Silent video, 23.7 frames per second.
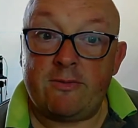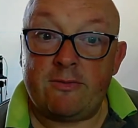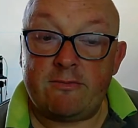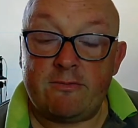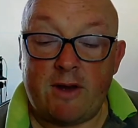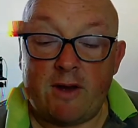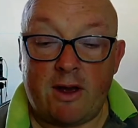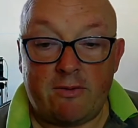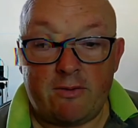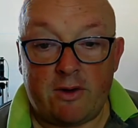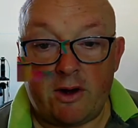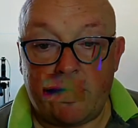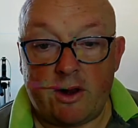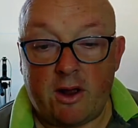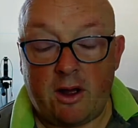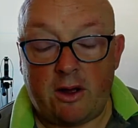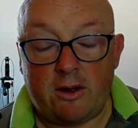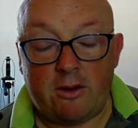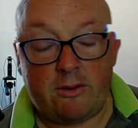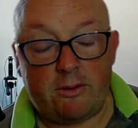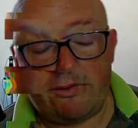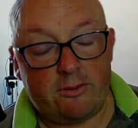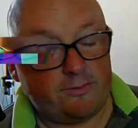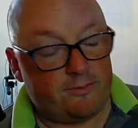ready to
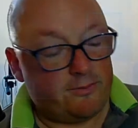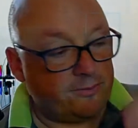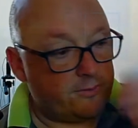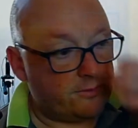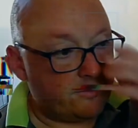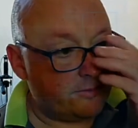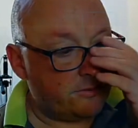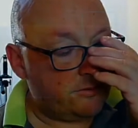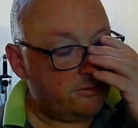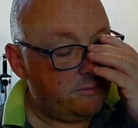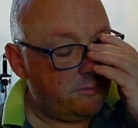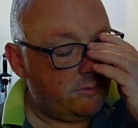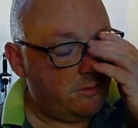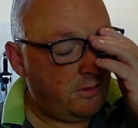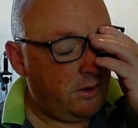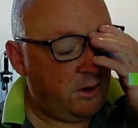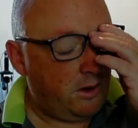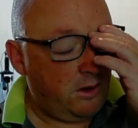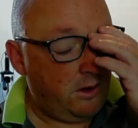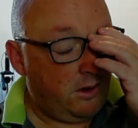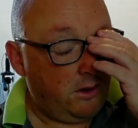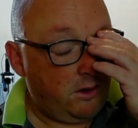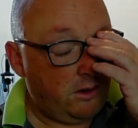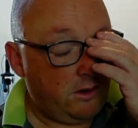go.
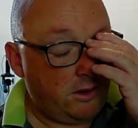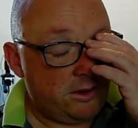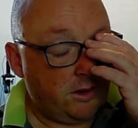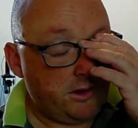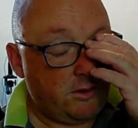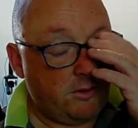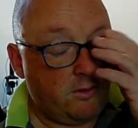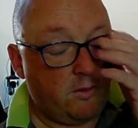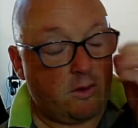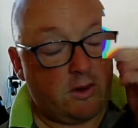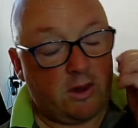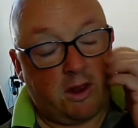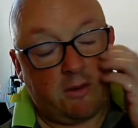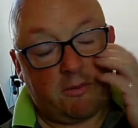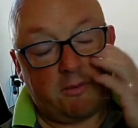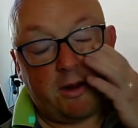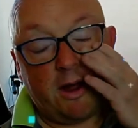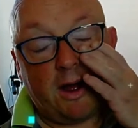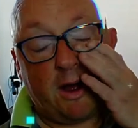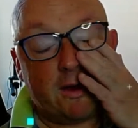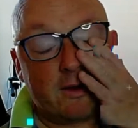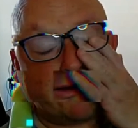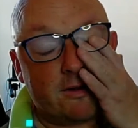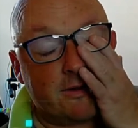One of them
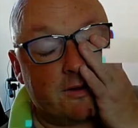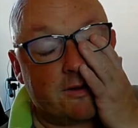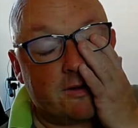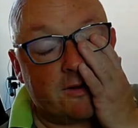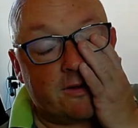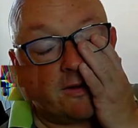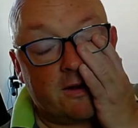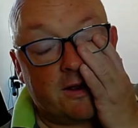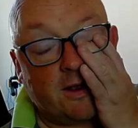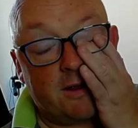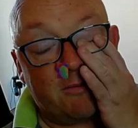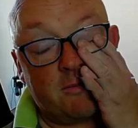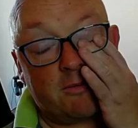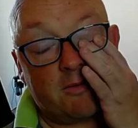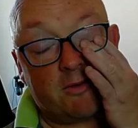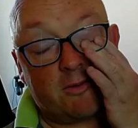night sleeps